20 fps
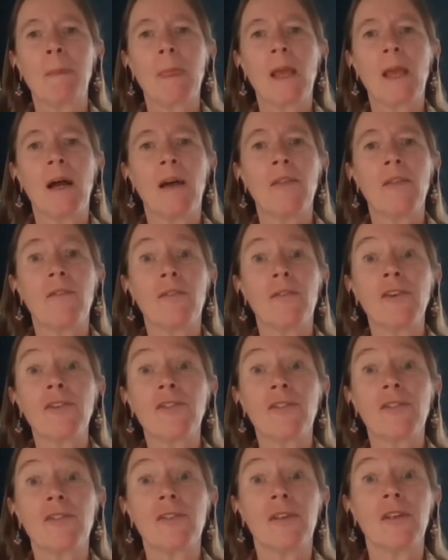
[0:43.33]
The
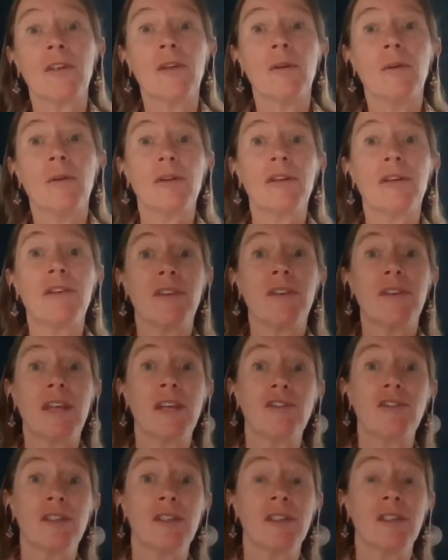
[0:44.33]
first
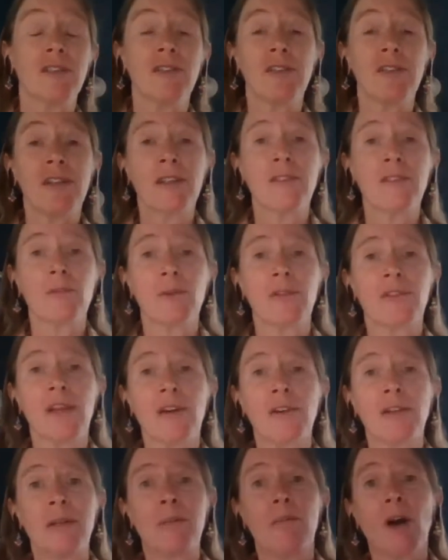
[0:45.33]
presentation in the series was
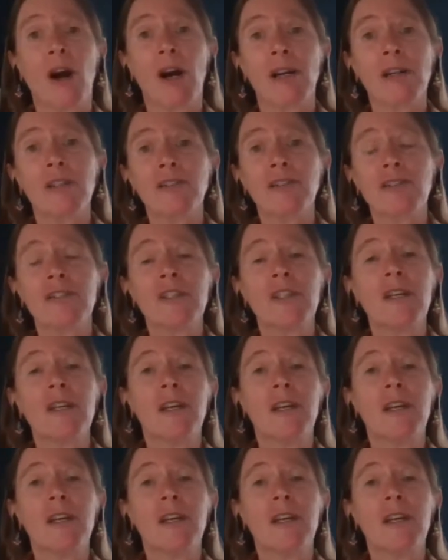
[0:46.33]
held in March.